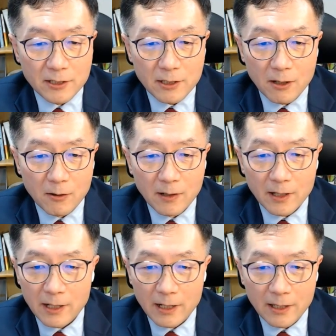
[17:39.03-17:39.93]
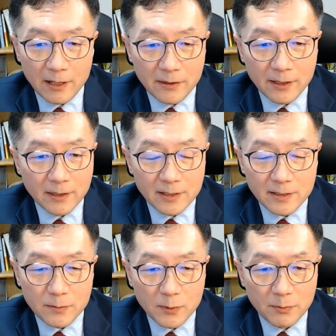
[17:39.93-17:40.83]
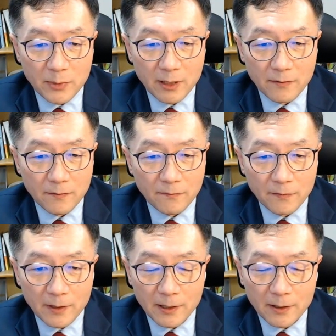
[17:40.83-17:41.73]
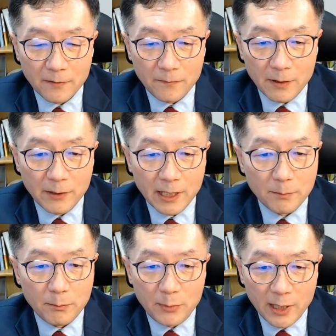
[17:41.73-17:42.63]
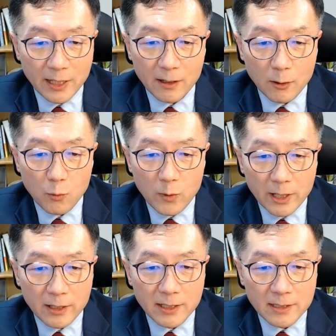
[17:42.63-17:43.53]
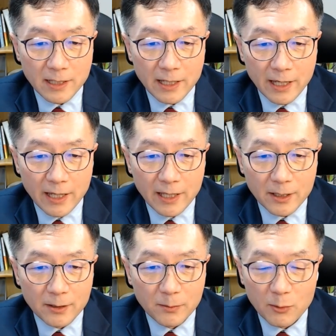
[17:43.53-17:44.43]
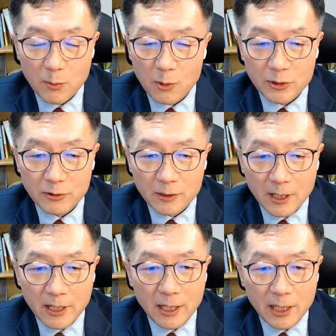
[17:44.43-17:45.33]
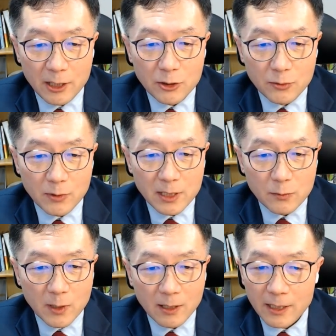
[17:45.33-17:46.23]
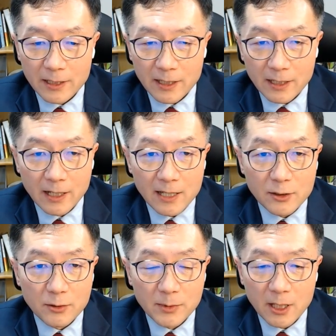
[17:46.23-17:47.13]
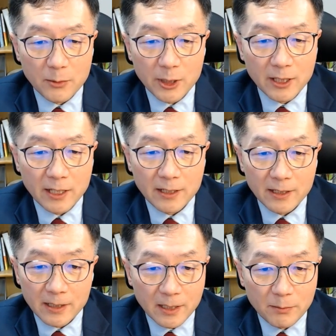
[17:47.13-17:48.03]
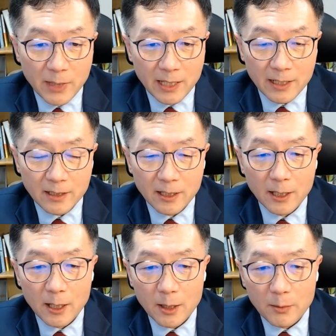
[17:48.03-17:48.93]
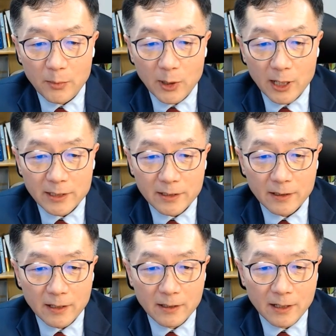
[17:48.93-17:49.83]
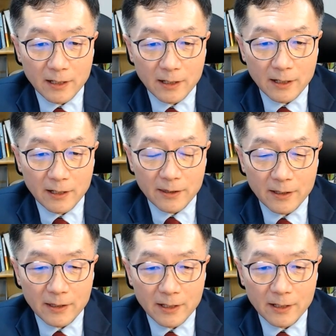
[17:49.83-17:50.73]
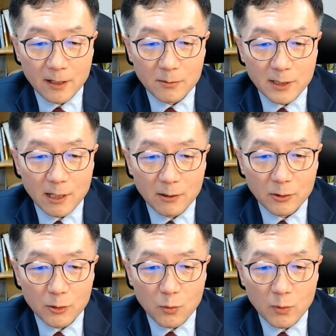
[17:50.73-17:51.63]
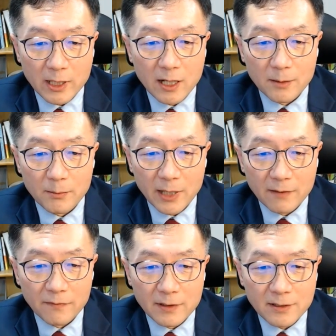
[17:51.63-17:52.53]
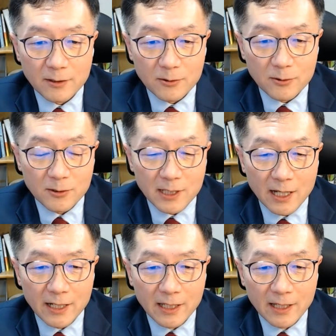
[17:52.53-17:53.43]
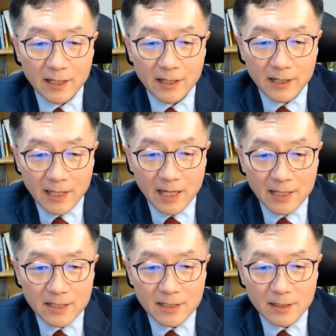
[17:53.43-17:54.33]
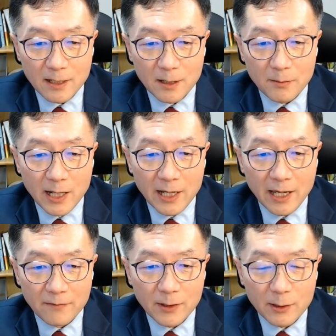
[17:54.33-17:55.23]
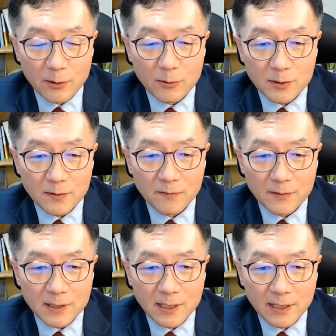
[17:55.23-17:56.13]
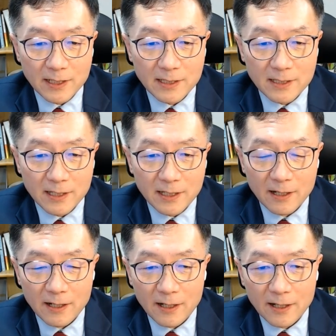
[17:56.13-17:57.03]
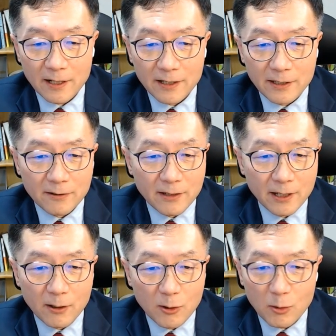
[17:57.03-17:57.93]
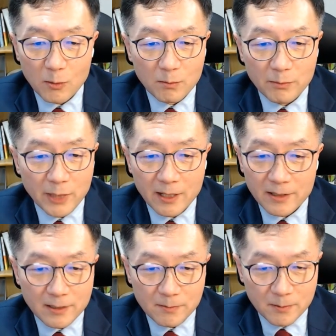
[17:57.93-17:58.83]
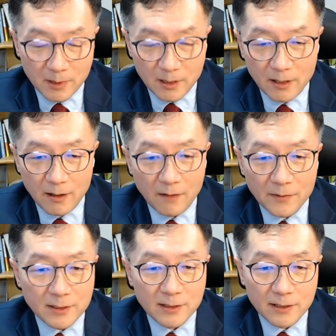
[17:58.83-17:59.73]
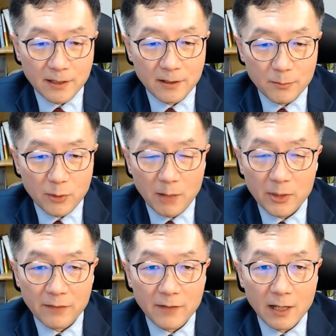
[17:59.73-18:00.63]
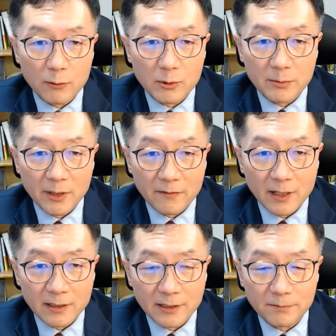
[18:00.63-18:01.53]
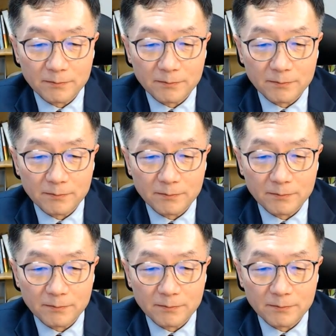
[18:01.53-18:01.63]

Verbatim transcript: So I, I think this would be a, a, very big awareness and the promotion issue as well, and it has to be communicated and debated. But uh, I think that it comes down to what kind of benefits the society gets uh, by having those facilities uh, near their home because uh, obviously their property value will be affected.